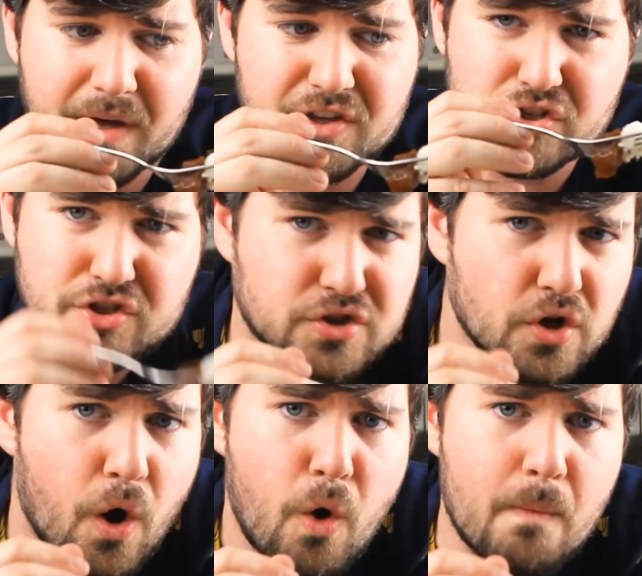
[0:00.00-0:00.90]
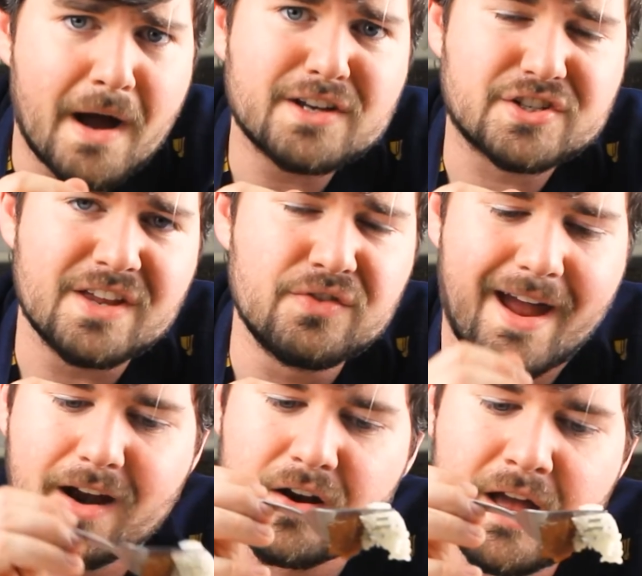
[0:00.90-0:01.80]
But there's so much in
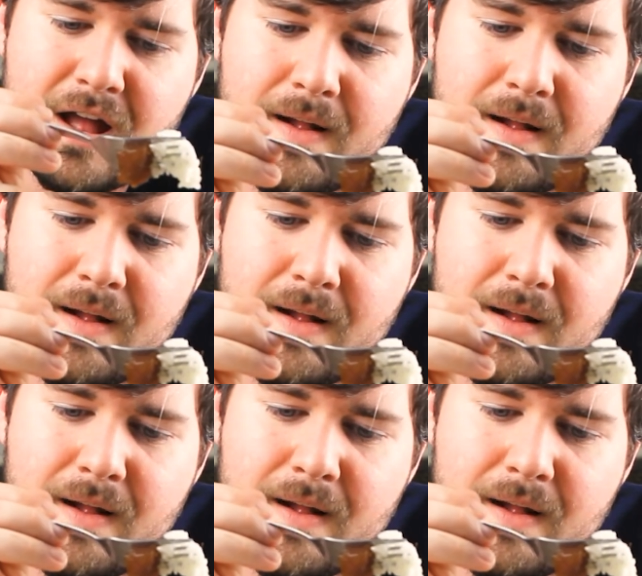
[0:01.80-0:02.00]
there